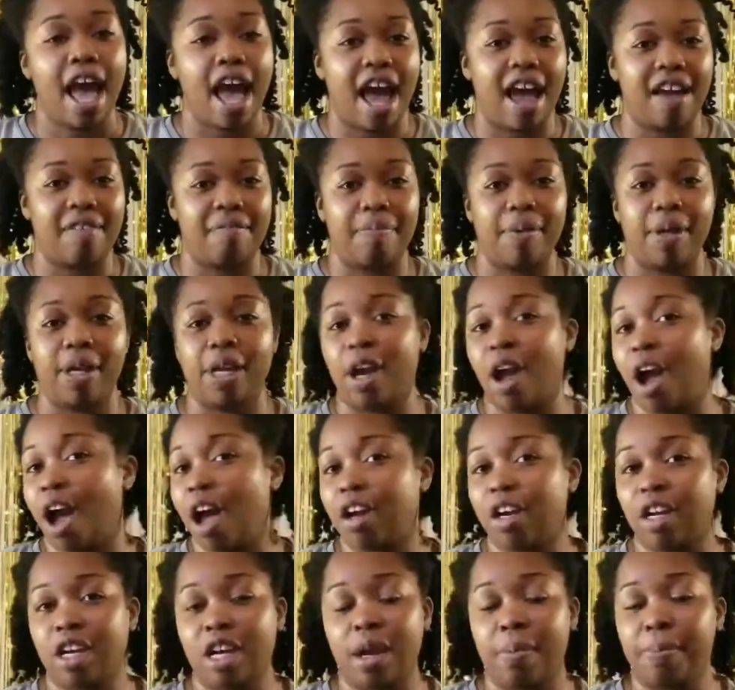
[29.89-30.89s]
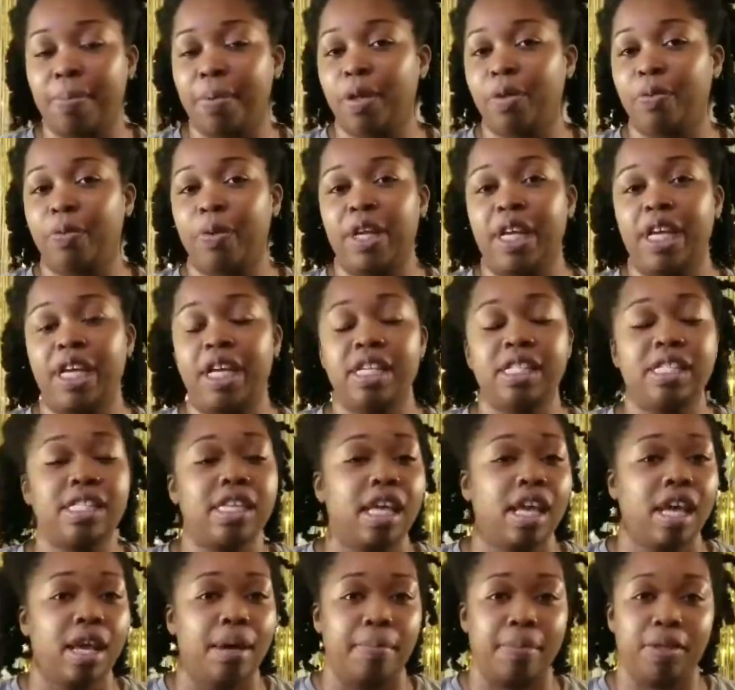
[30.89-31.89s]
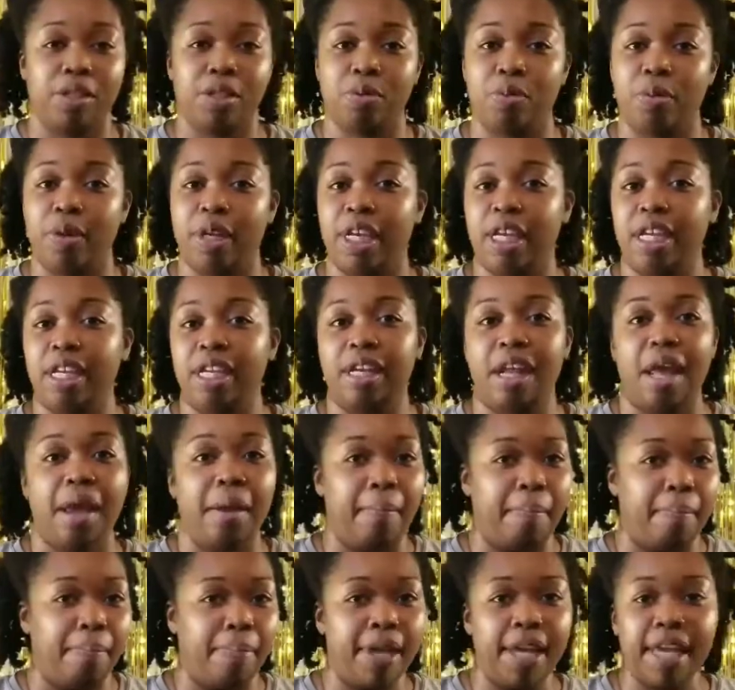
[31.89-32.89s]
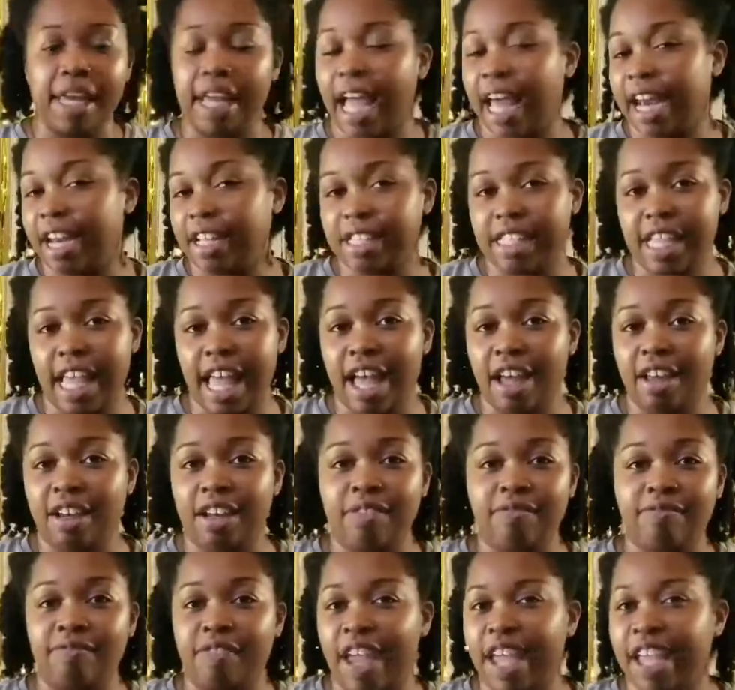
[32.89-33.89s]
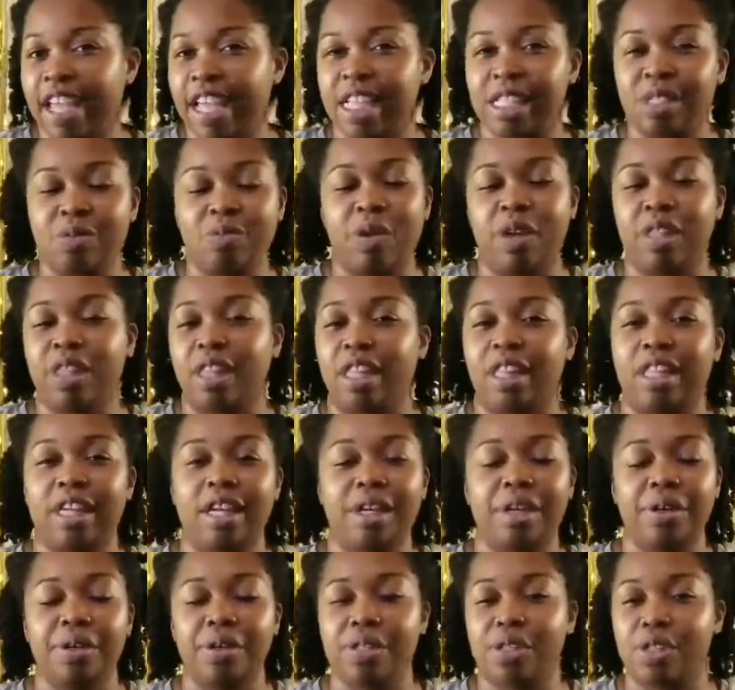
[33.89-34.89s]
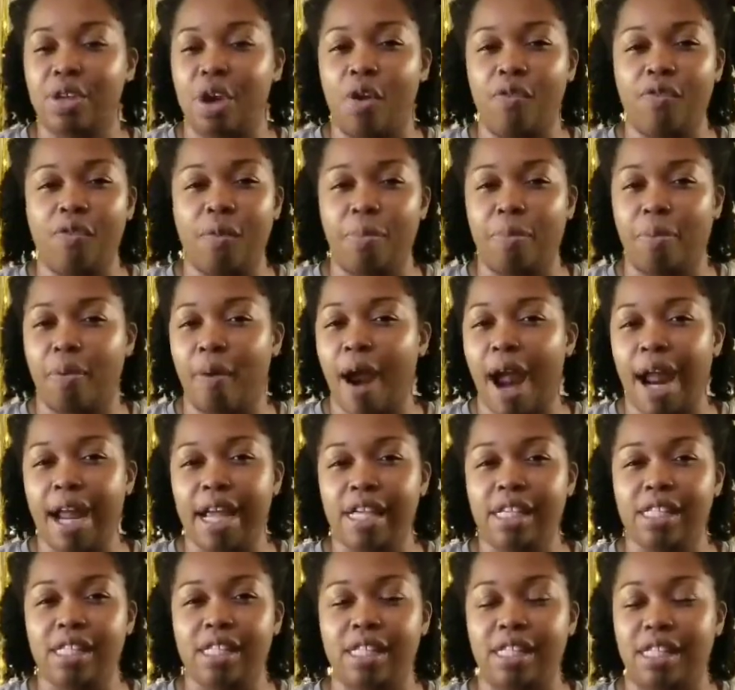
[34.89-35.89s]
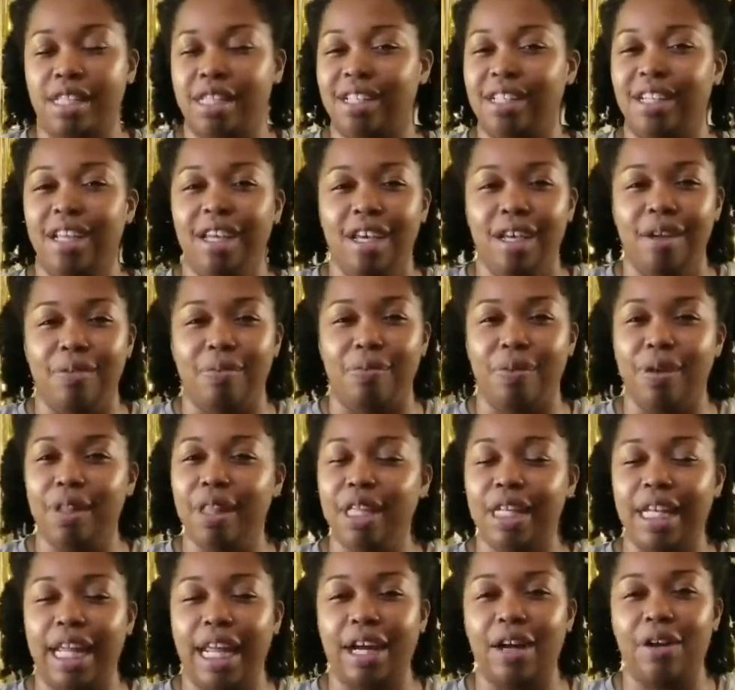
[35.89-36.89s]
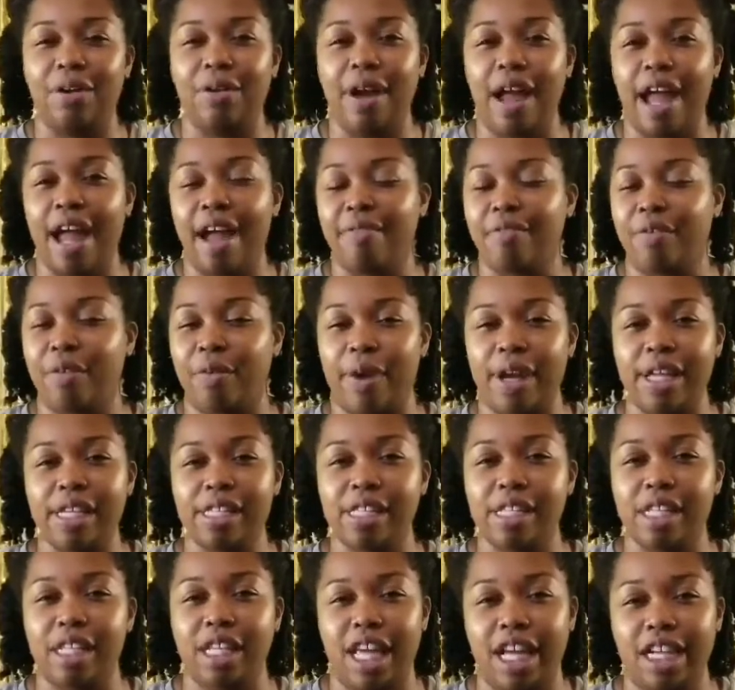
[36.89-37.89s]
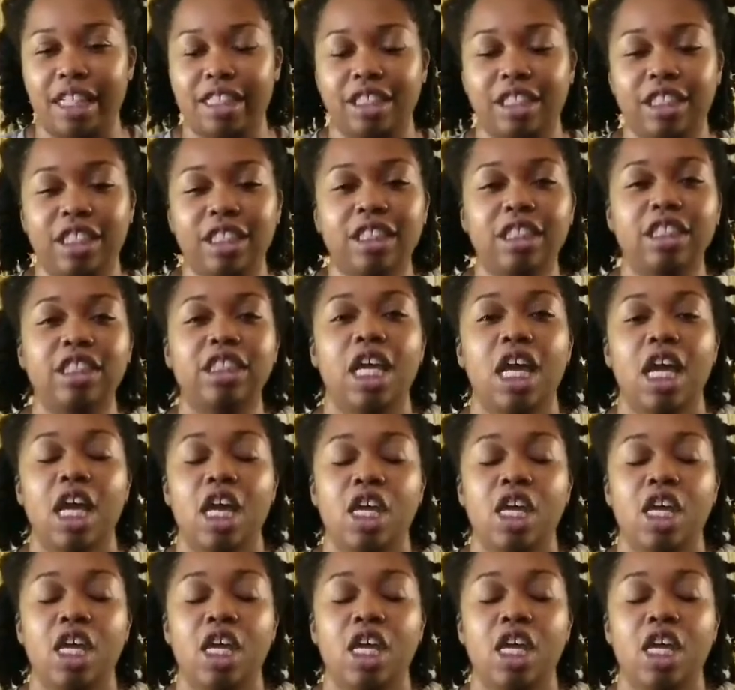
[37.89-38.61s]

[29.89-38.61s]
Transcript: I've been gone a couple of weeks between being out of town in Vegas where the liquor is overpriced and really they don't have great selections